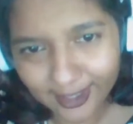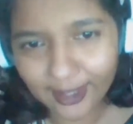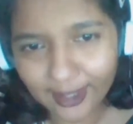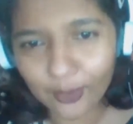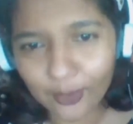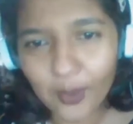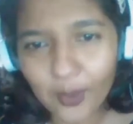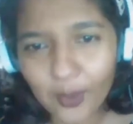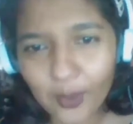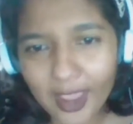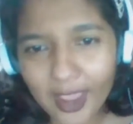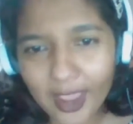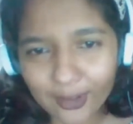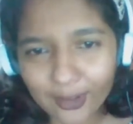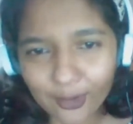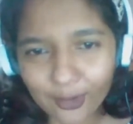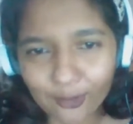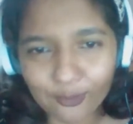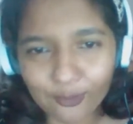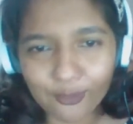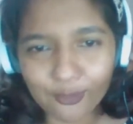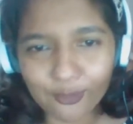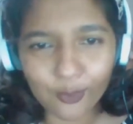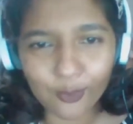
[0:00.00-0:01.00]
the wake
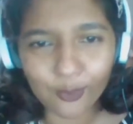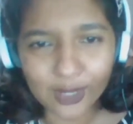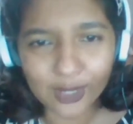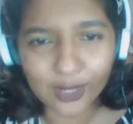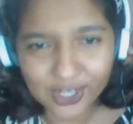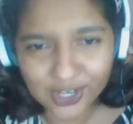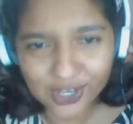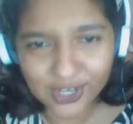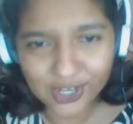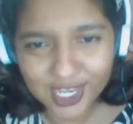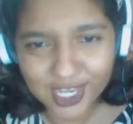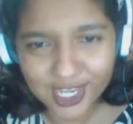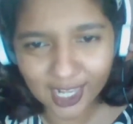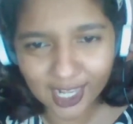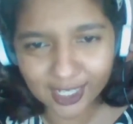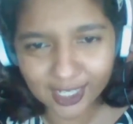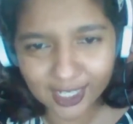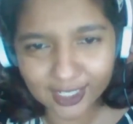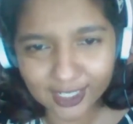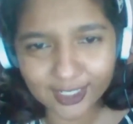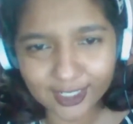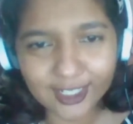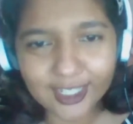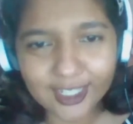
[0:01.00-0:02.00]
of what she
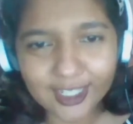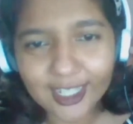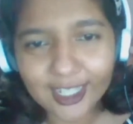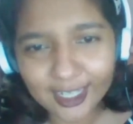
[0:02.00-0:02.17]
started,